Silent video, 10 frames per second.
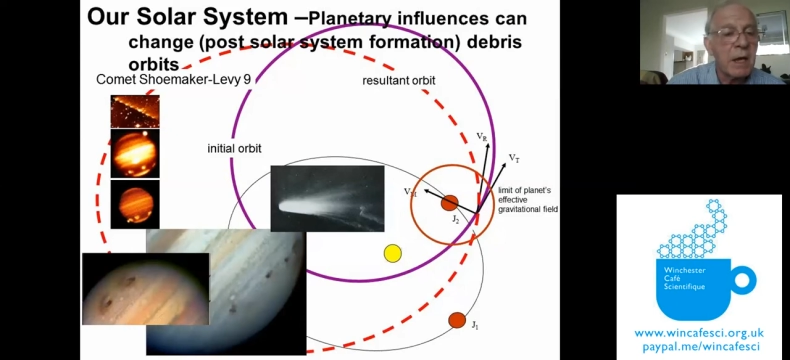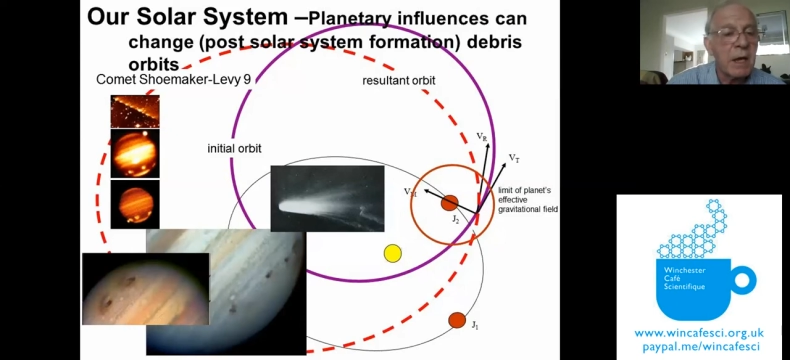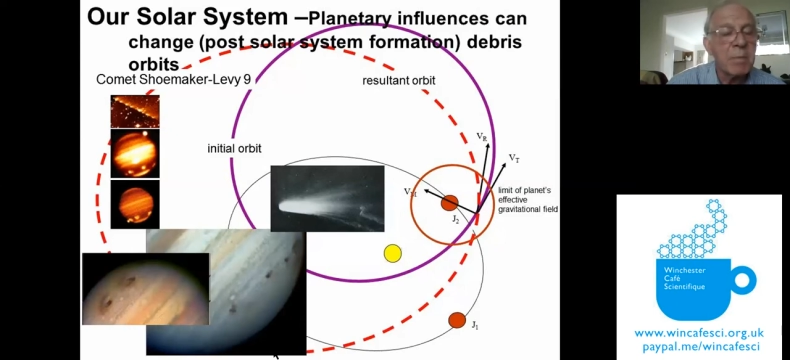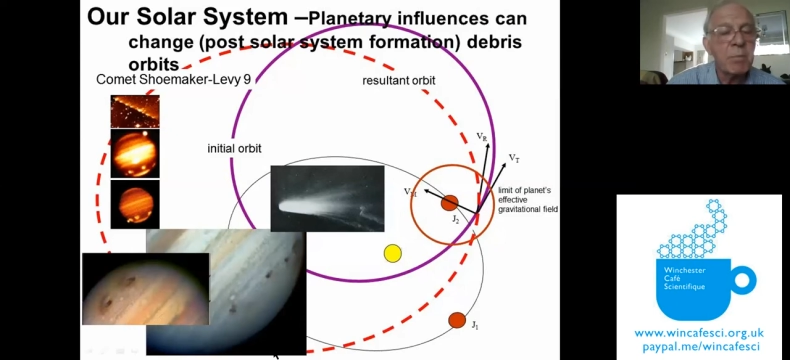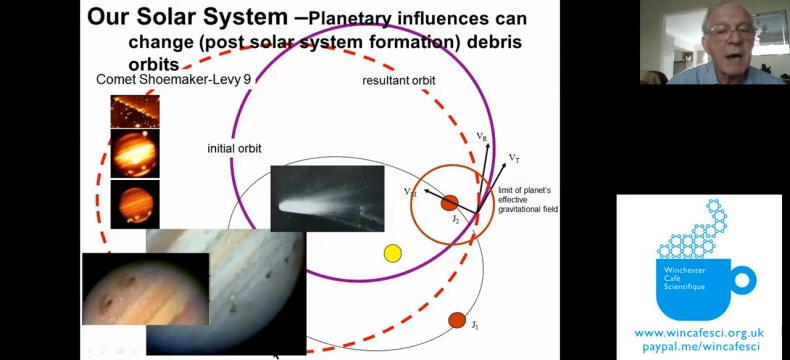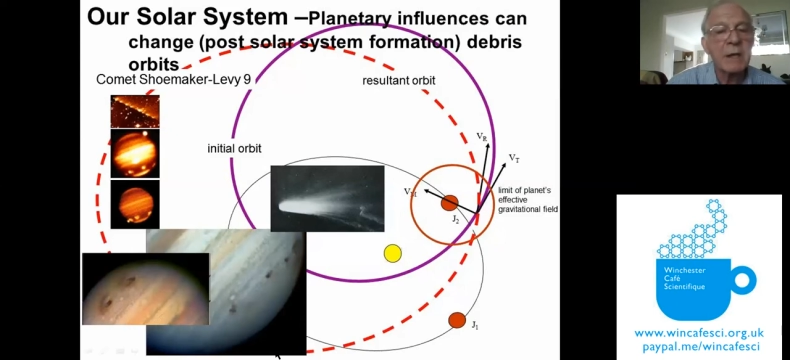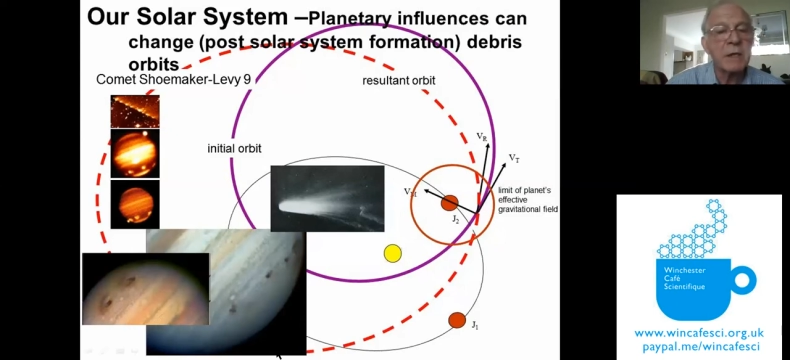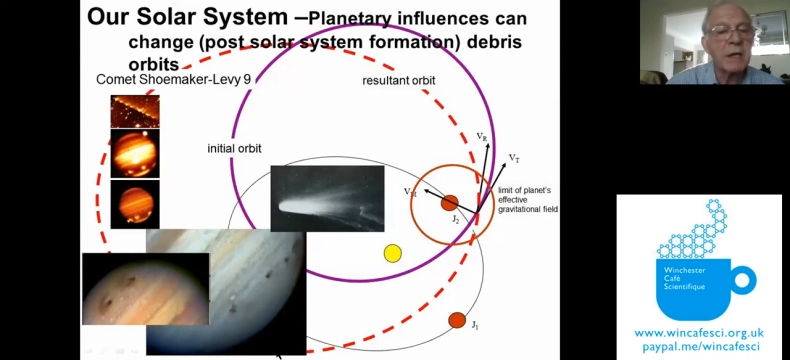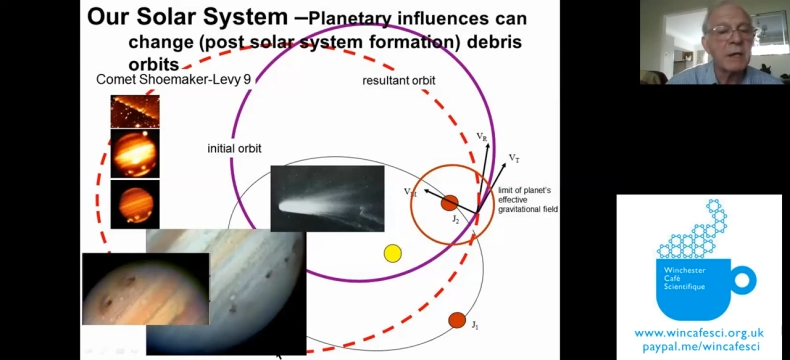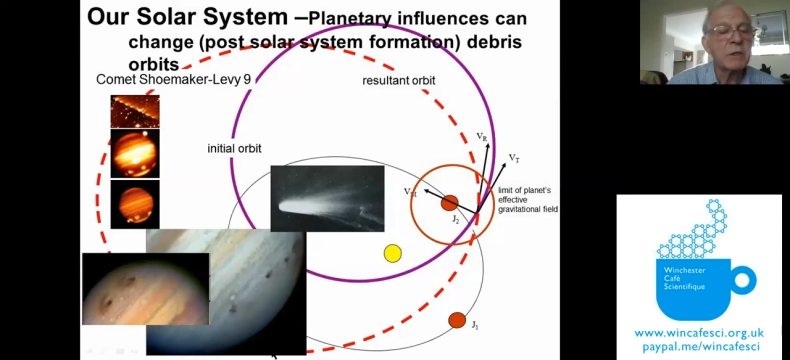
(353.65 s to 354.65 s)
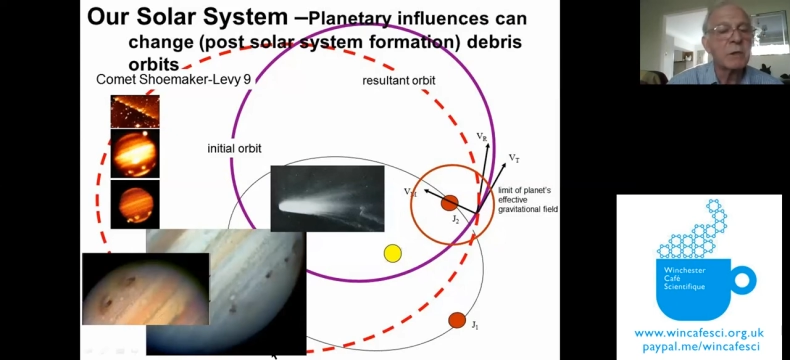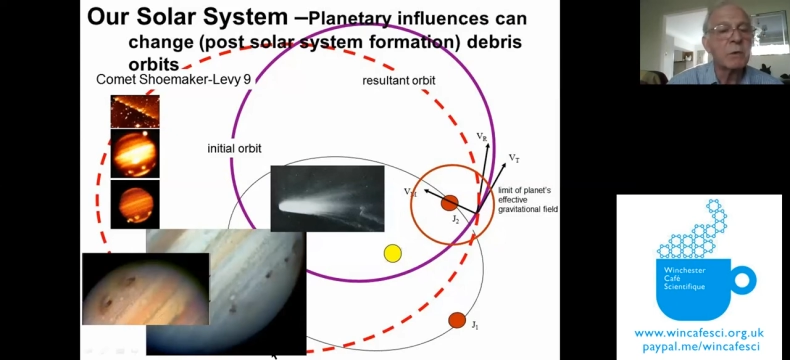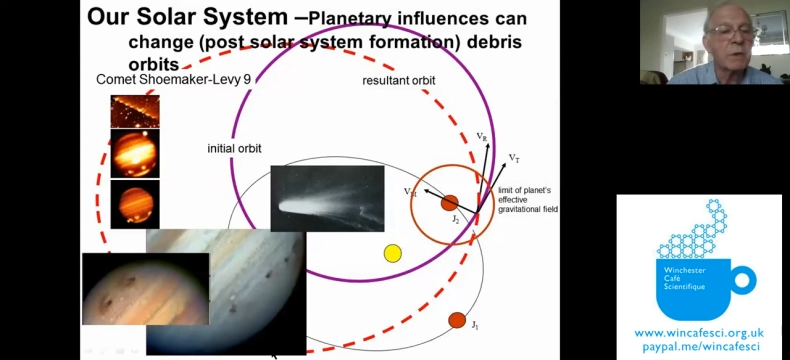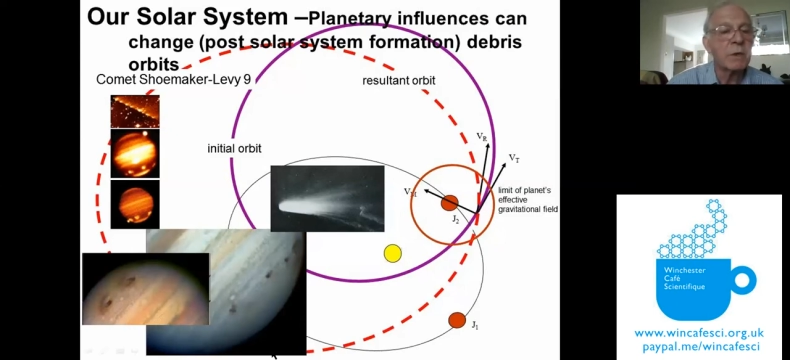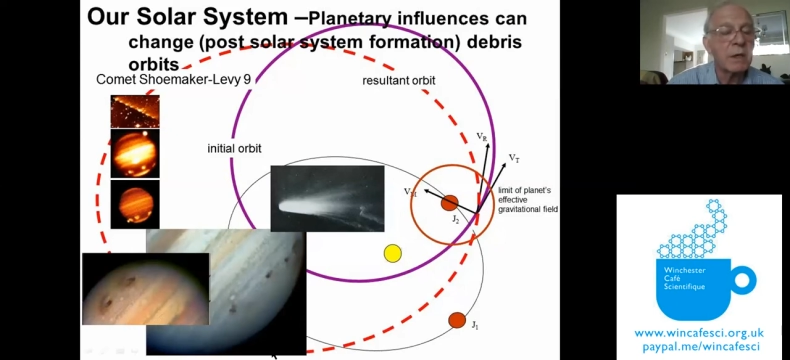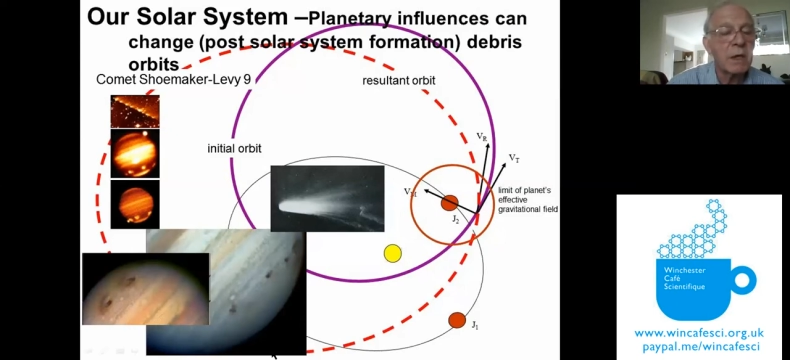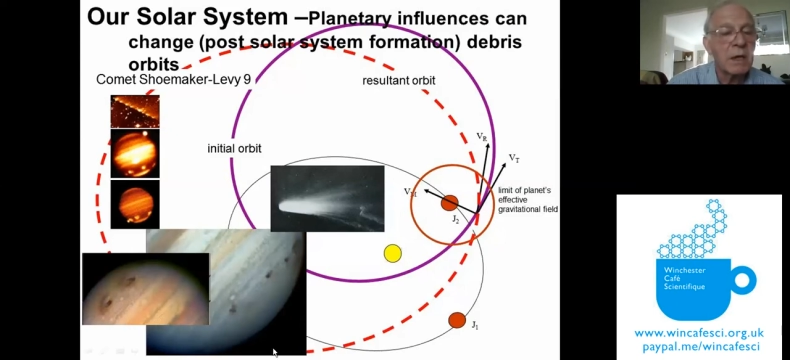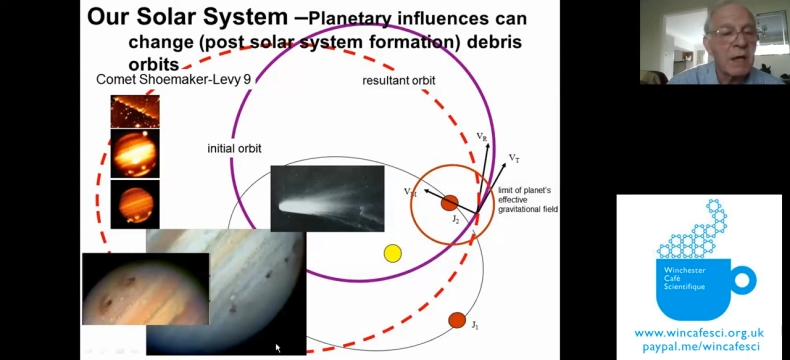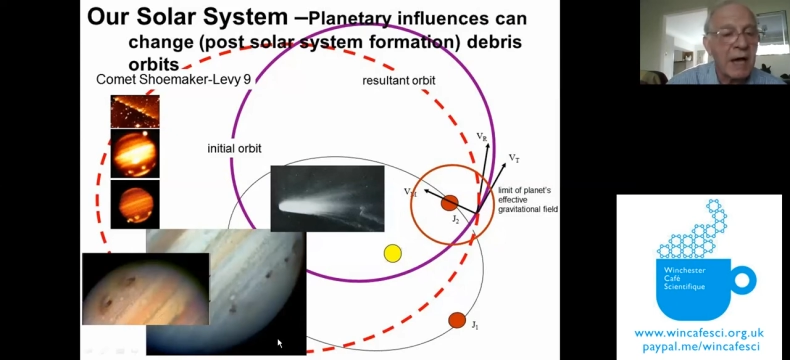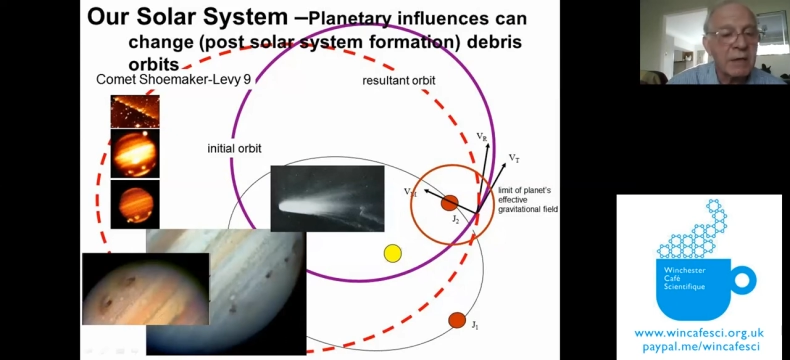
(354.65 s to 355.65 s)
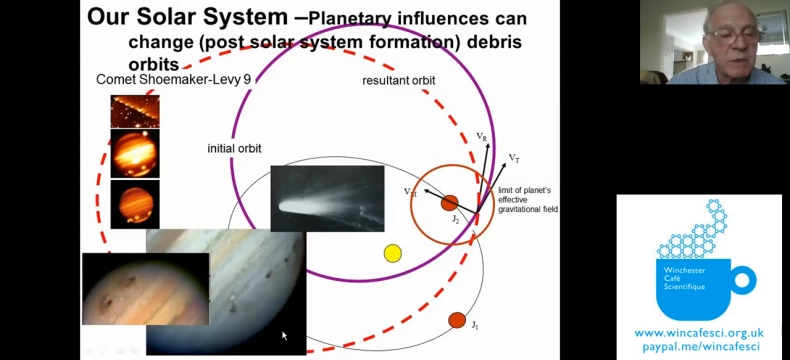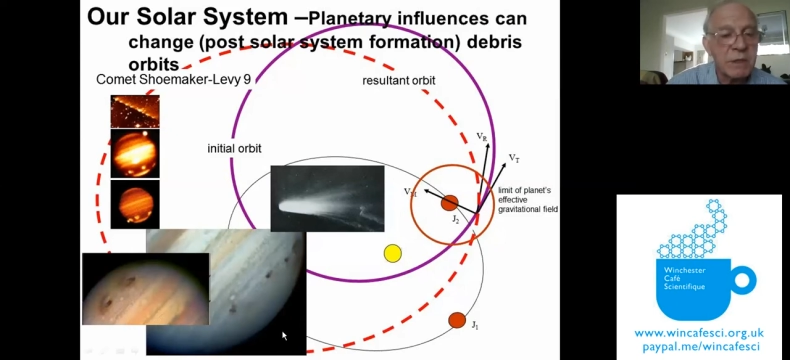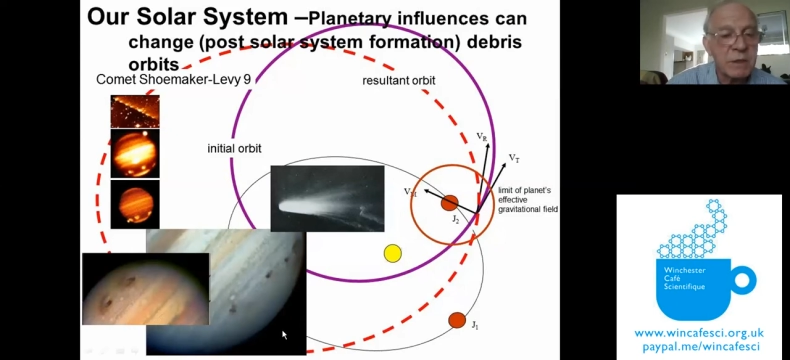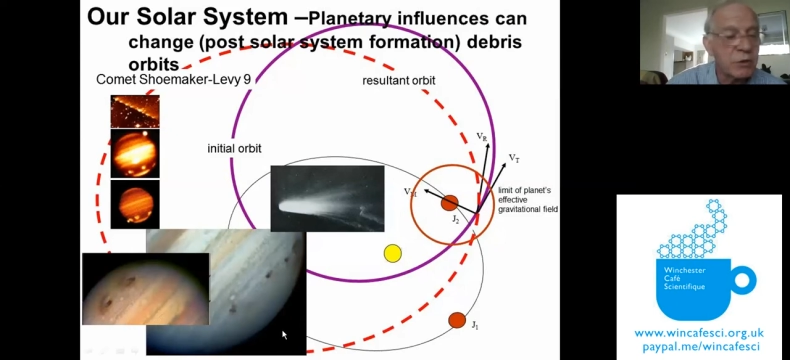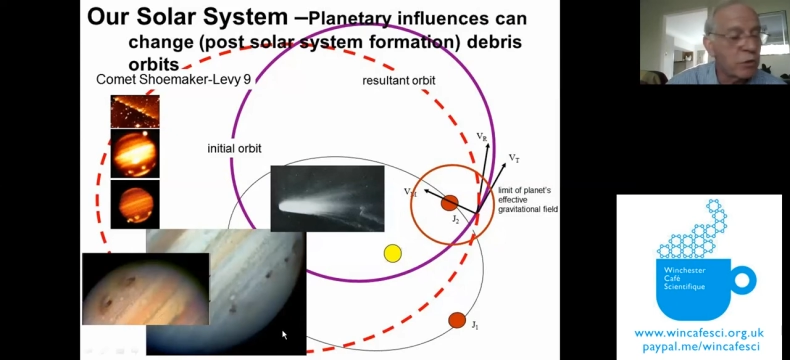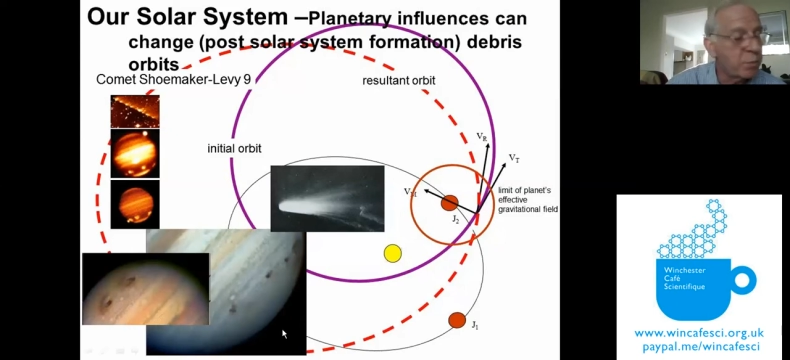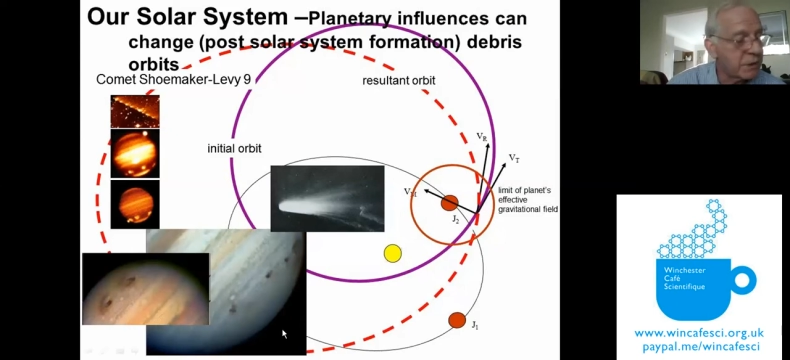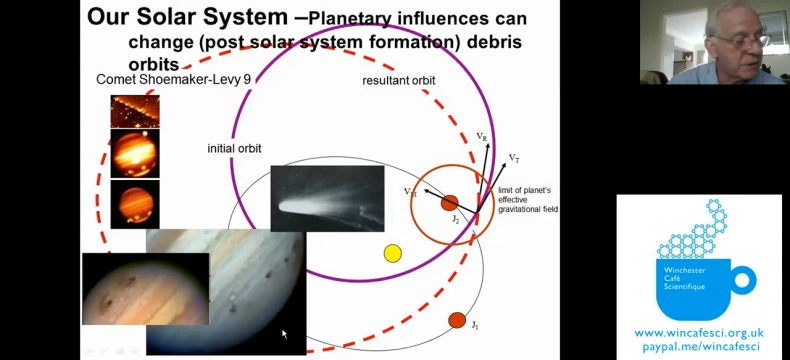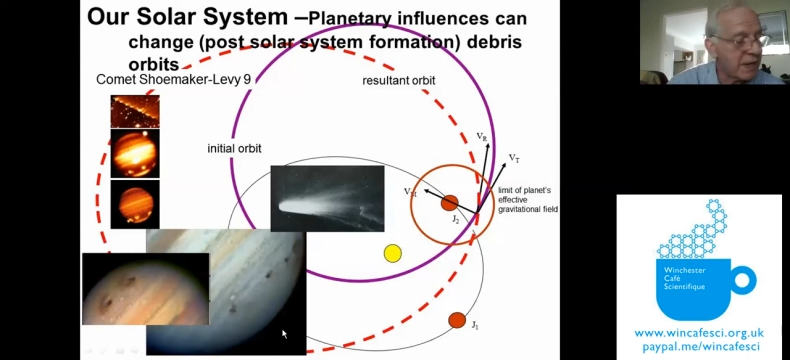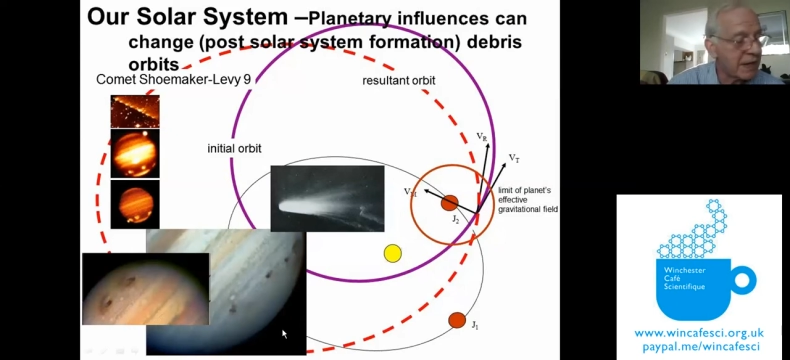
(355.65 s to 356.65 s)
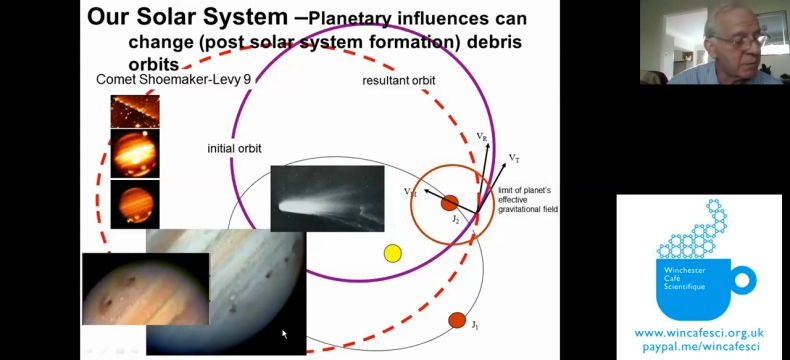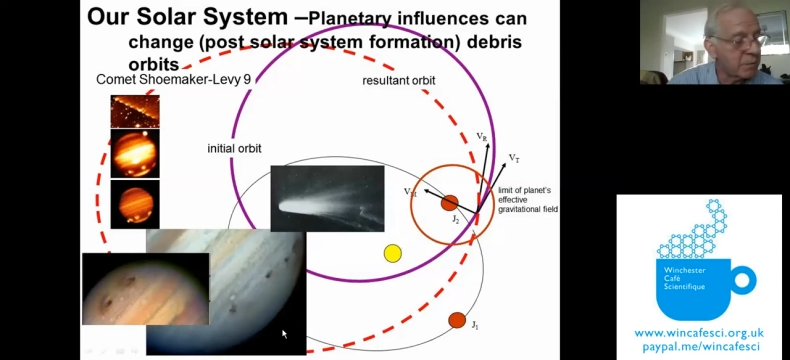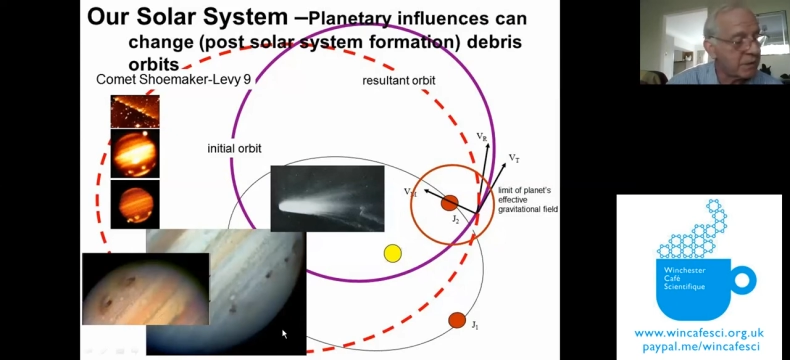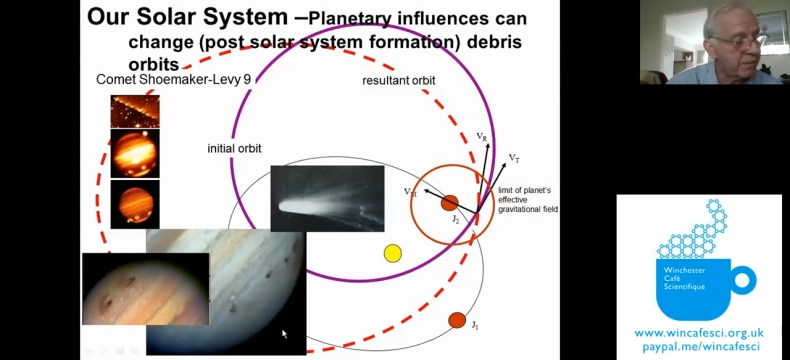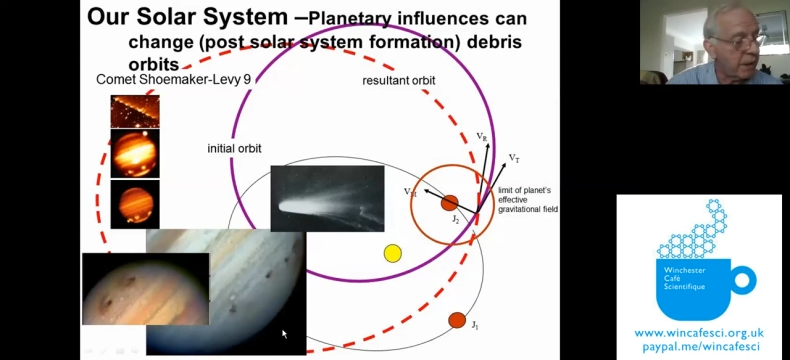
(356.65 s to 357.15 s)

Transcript: impact into the Jupiter's atmosphere.